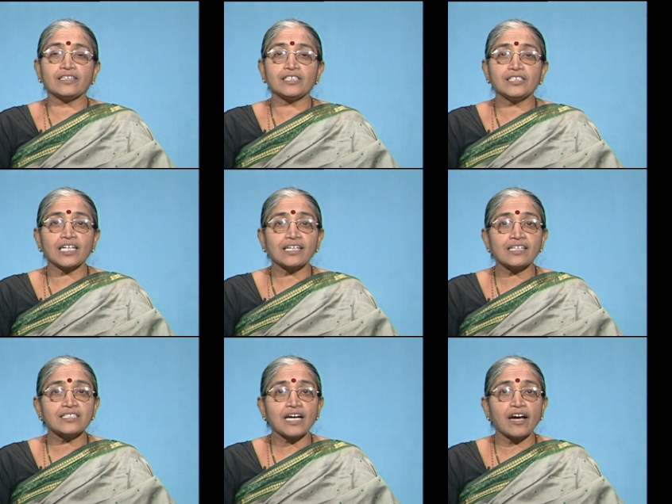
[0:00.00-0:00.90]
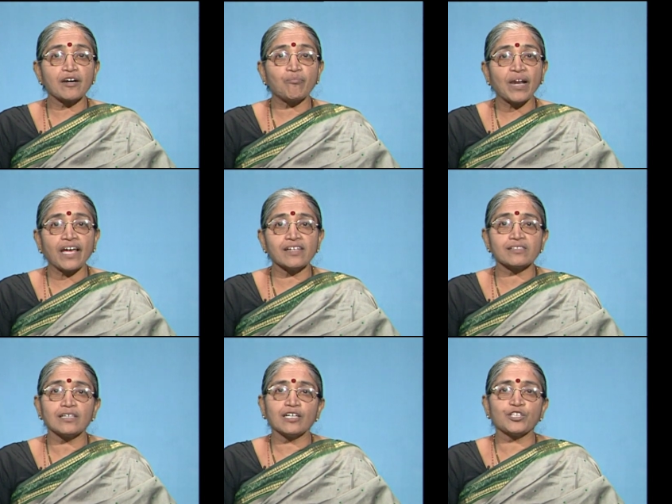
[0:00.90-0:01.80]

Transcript: the jungles are ablaze,